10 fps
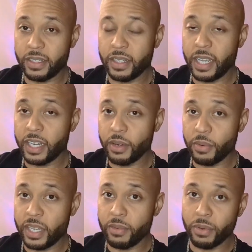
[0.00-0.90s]
and L.A.
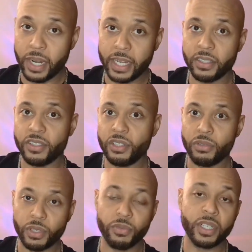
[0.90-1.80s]
Reid were like the two
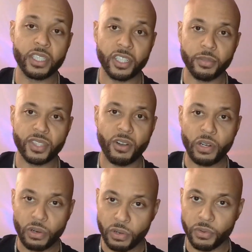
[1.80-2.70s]
that really jump-started
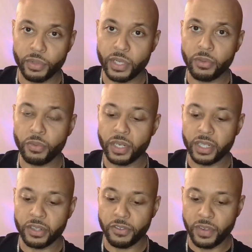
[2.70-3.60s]
her career with
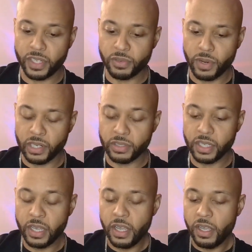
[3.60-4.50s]
LaFace Records.
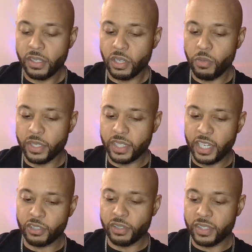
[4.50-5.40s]
So what's
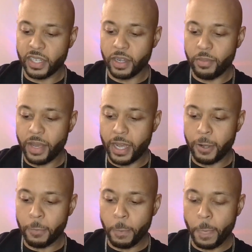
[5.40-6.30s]
interesting
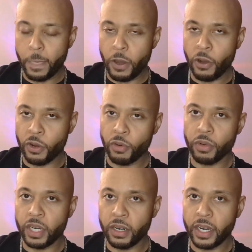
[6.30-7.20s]
about her
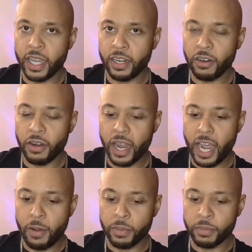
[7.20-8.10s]
career and her
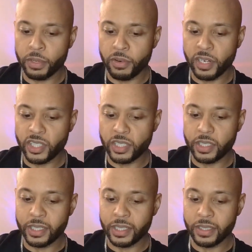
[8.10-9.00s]
album progression
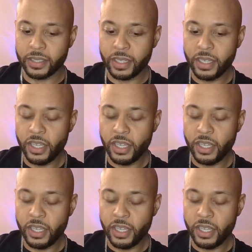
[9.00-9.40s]
is